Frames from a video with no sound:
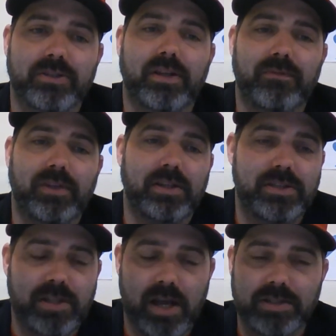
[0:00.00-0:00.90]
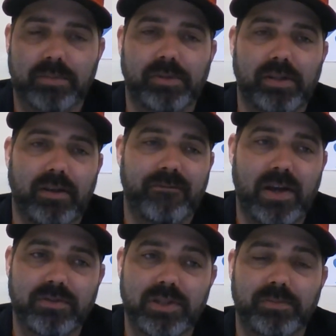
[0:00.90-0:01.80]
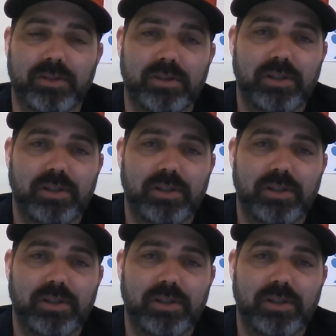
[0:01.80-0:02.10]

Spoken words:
They saw something, they found something,